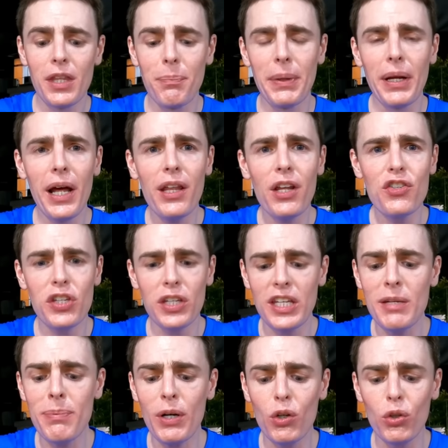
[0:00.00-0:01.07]
the bananas, they
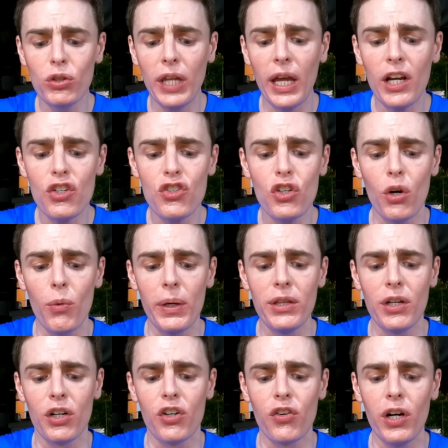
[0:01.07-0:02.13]
keep a good texture when
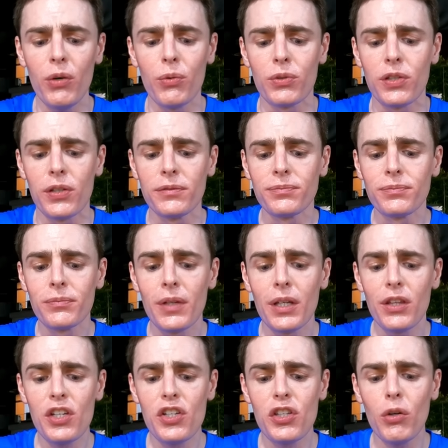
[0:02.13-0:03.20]
they're grilled.
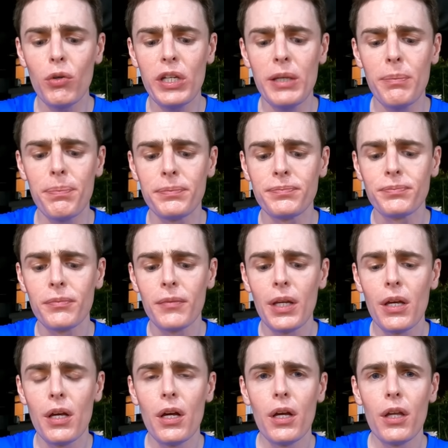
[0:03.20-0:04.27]
They still keep,
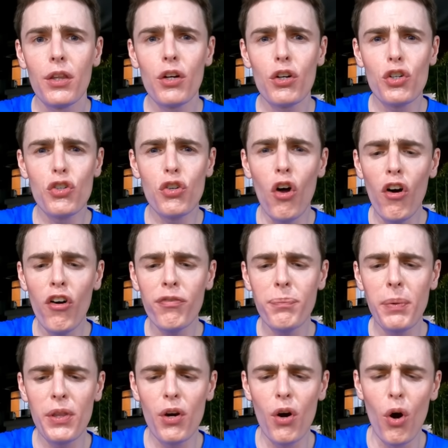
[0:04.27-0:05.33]
they're soft,
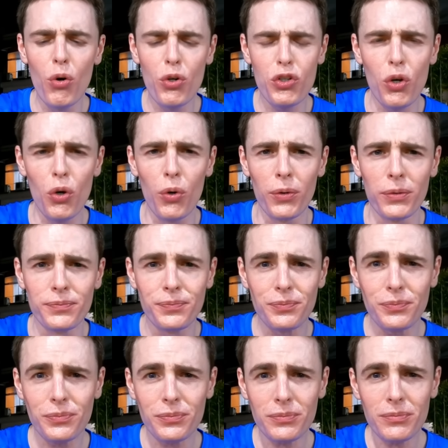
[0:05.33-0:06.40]
but they're also
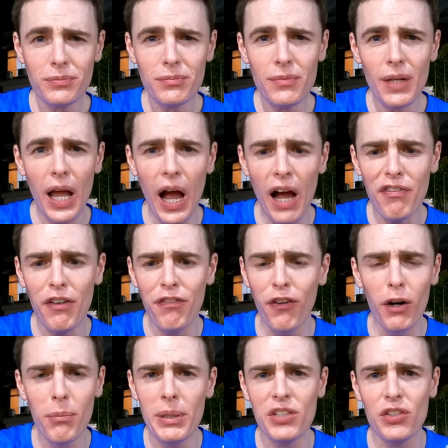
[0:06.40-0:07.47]
have a
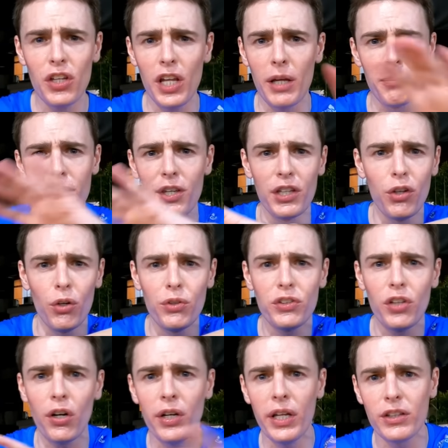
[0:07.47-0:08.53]
firmness to them. They don't
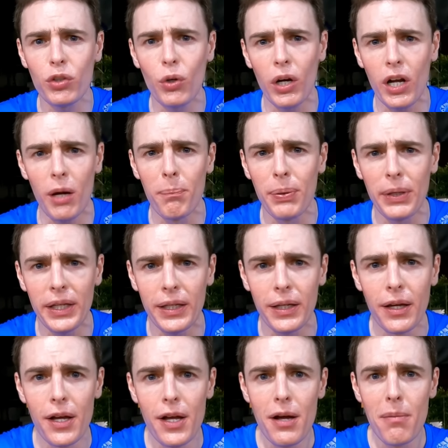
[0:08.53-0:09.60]
turn into a complete
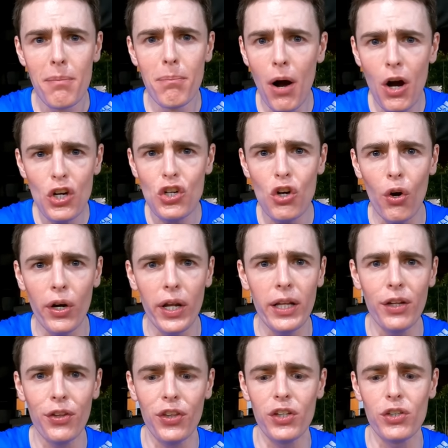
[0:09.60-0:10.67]
mush or
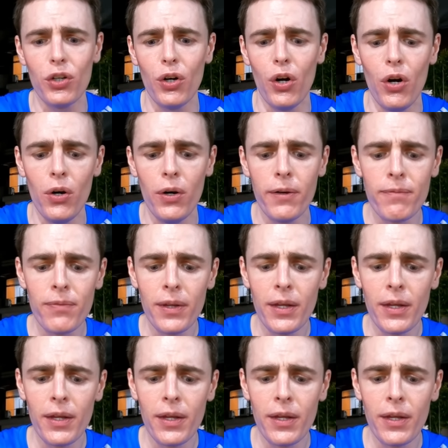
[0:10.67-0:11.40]
anything, you know?